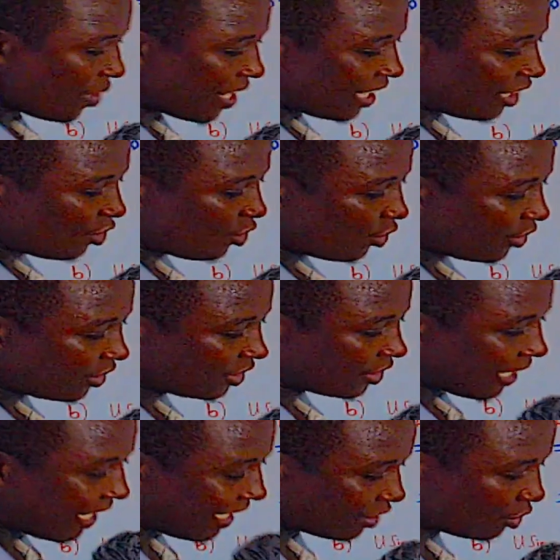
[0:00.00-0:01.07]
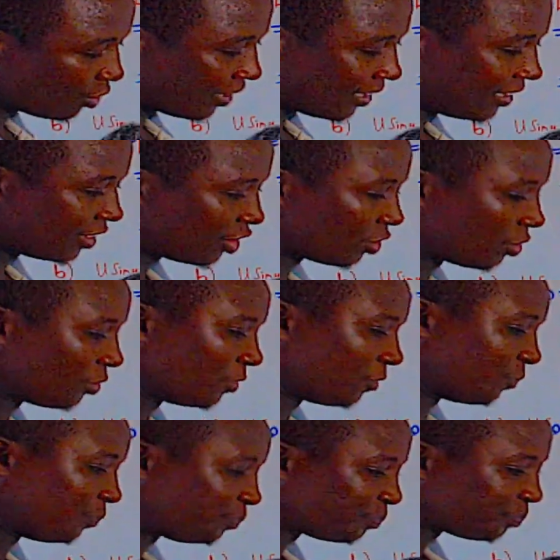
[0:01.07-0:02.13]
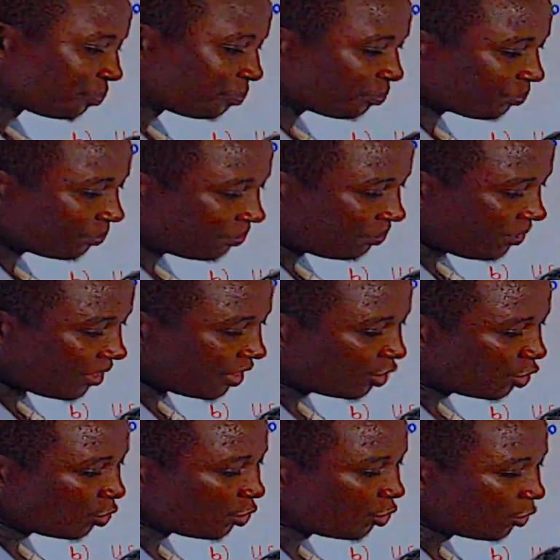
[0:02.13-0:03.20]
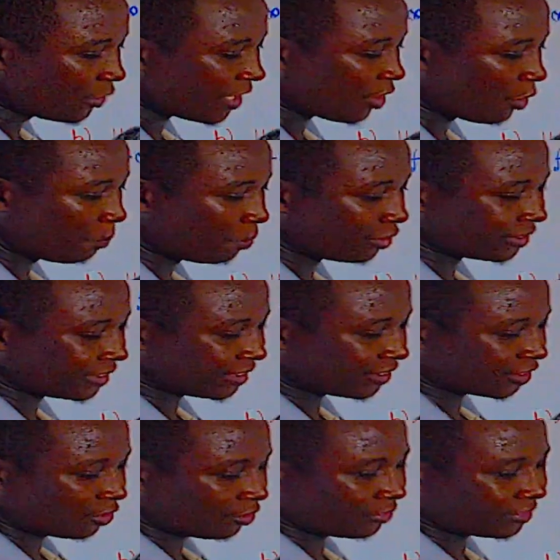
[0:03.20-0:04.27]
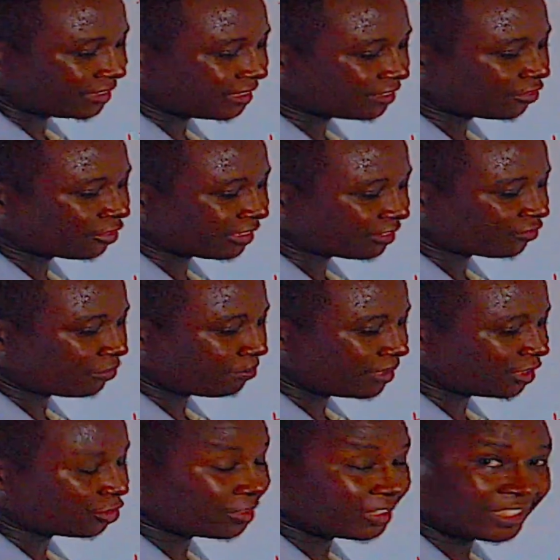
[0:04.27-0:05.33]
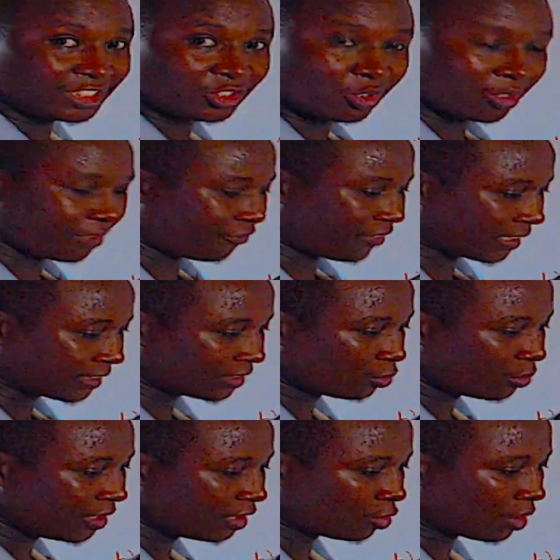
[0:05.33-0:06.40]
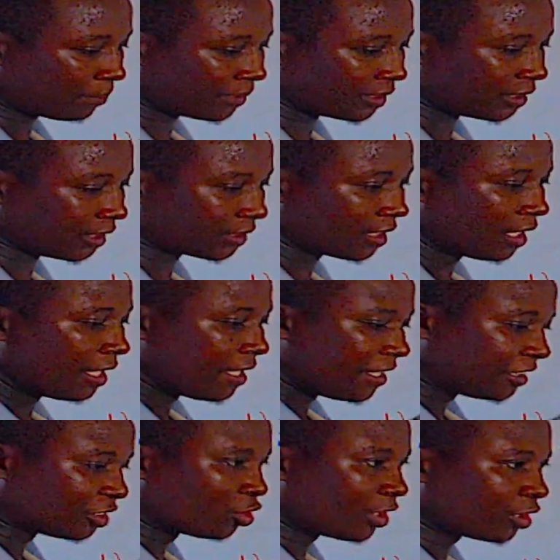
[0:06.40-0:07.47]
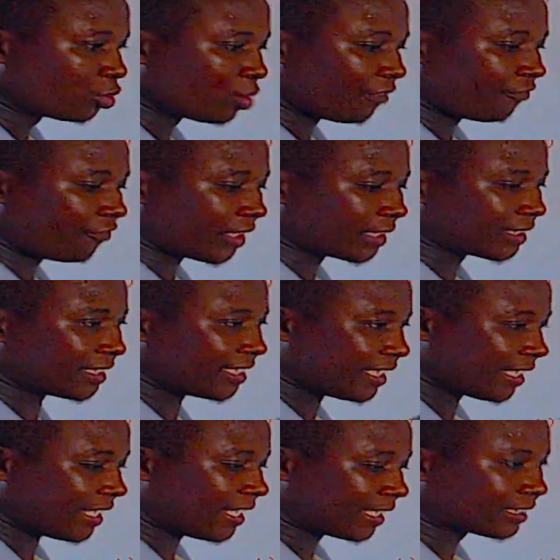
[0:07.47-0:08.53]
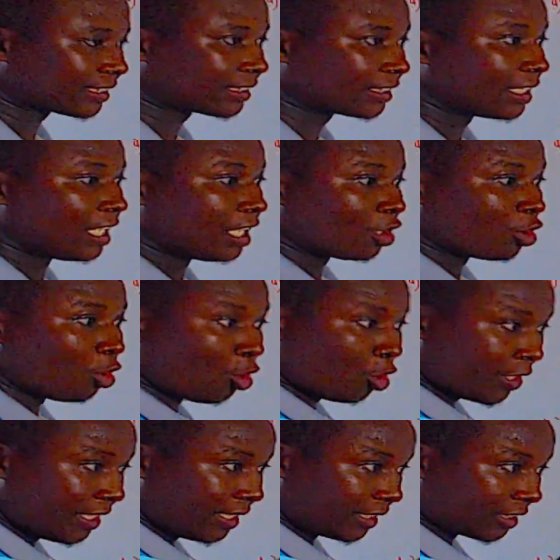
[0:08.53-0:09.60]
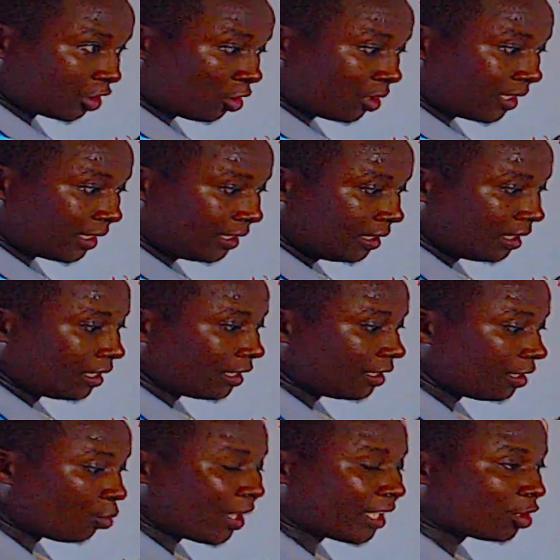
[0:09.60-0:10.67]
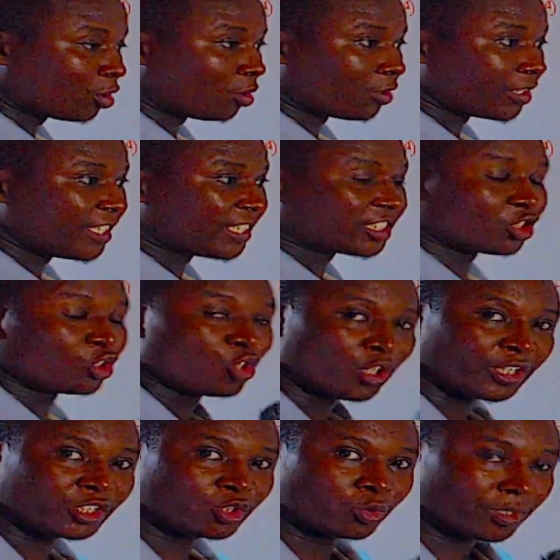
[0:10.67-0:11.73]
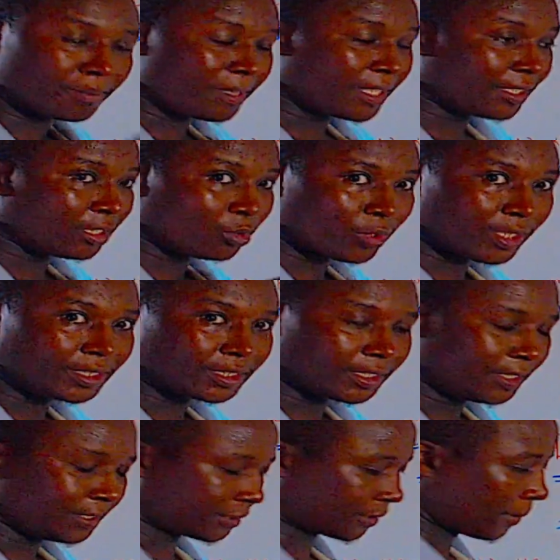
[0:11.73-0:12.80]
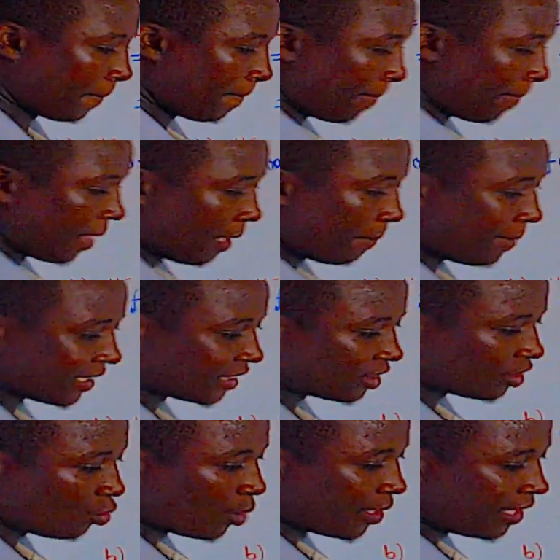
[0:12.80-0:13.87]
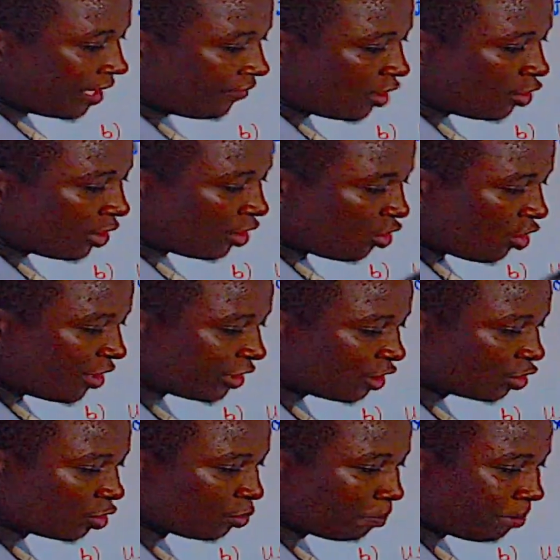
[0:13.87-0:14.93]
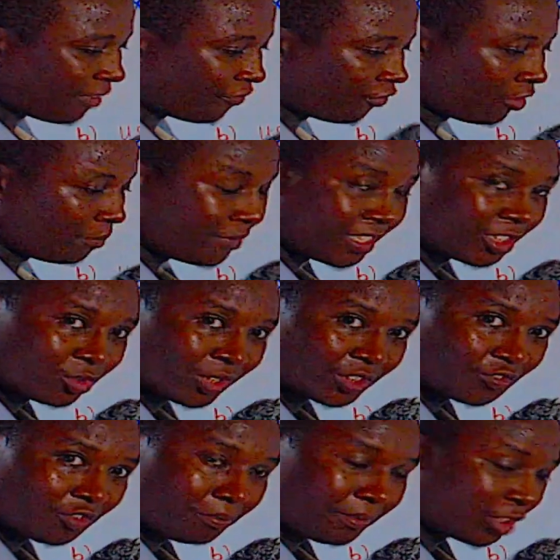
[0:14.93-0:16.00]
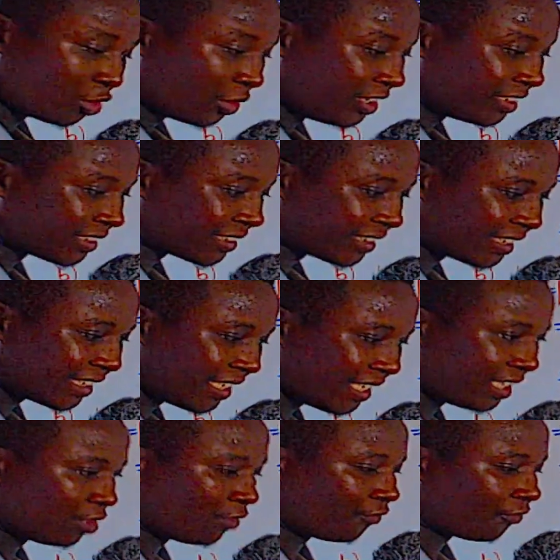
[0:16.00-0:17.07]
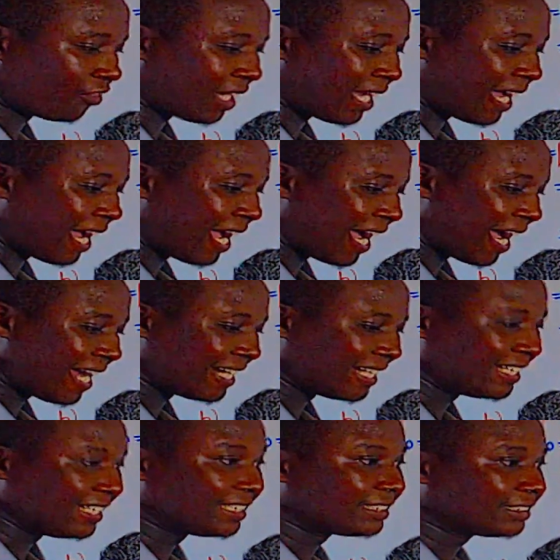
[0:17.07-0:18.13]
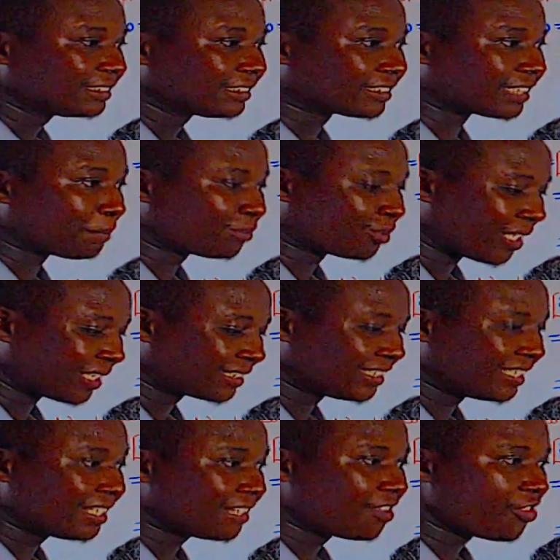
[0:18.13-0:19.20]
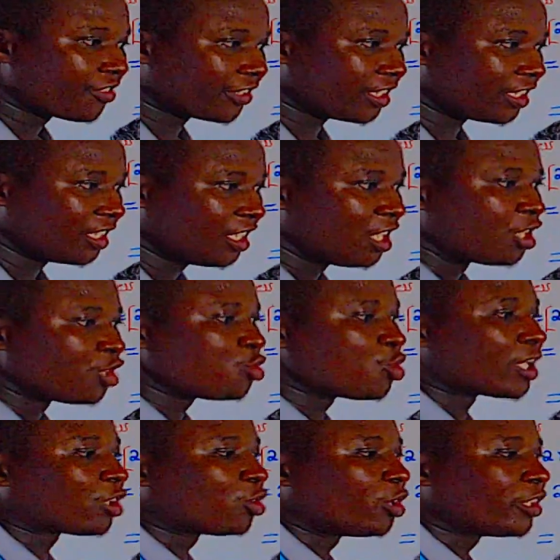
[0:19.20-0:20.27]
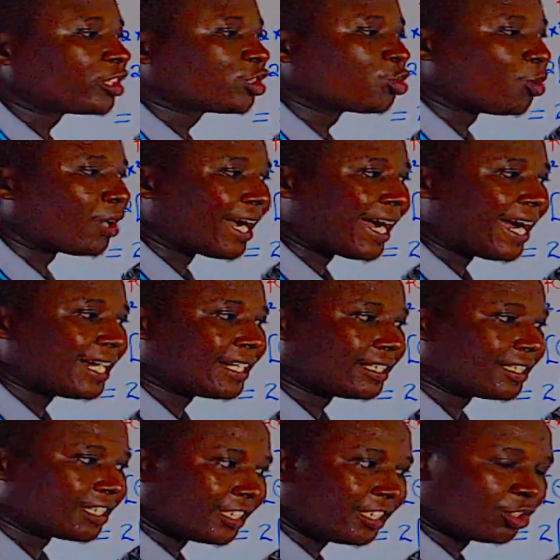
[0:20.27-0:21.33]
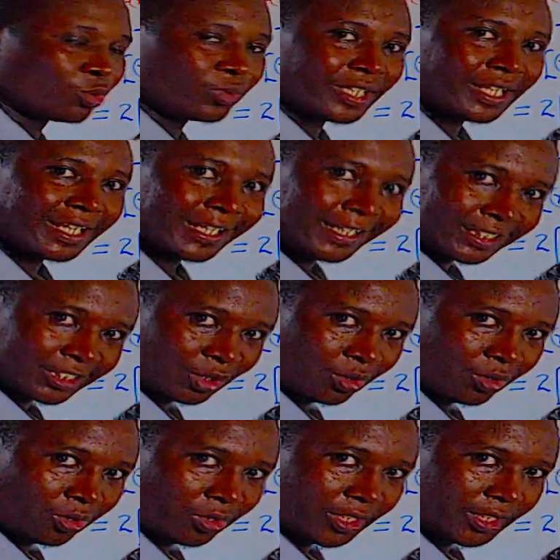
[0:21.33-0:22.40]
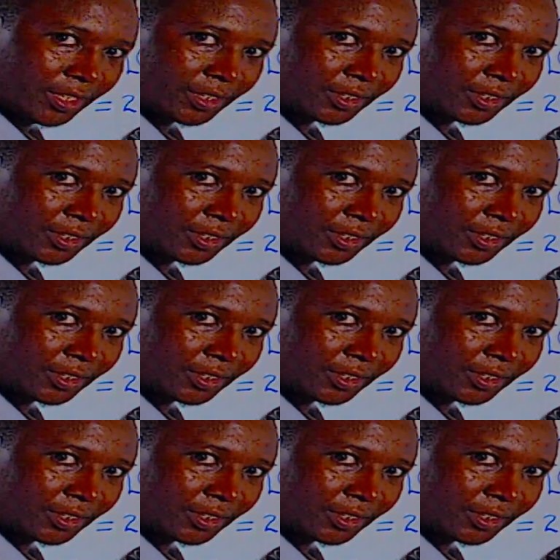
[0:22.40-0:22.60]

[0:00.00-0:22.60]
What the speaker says: are going actually to do the opposite. So this transformation is going fast. We need to appreciate is going to affect the X coordinate only. The Y coordinate is going to remain the way it is. But whenever you're going to perform this transformation, instead of adding, subtracting 3, you are going to add 3 to the X coordinate.